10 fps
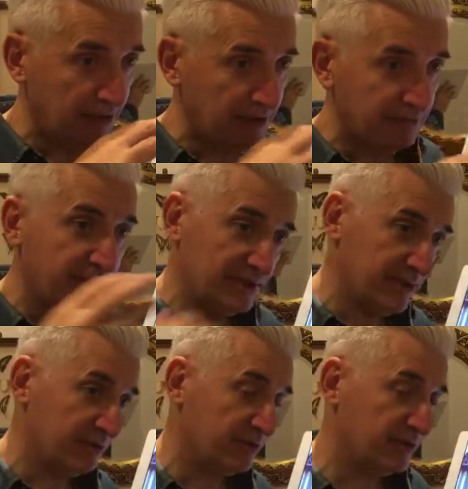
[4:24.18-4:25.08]
the
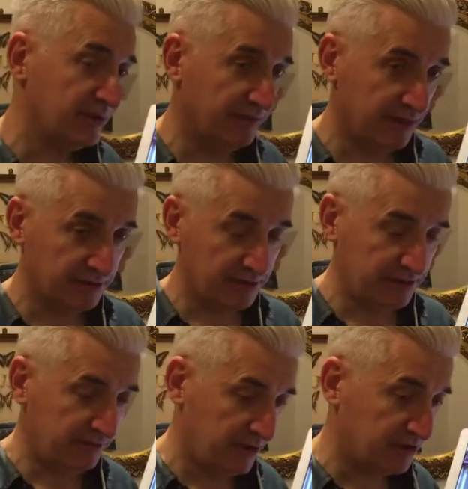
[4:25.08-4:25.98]

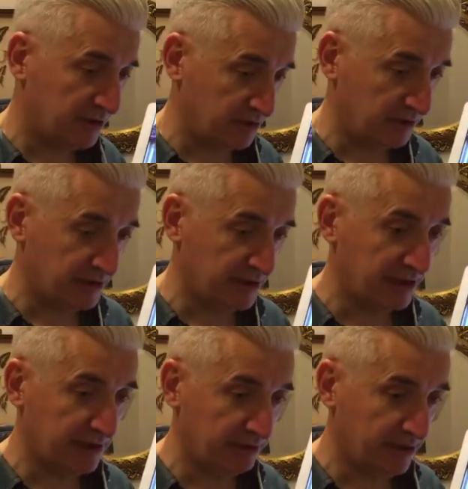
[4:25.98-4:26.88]
infrastructure is
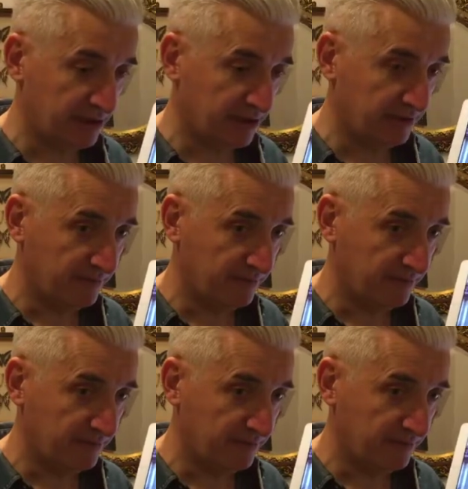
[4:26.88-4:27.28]
getting better.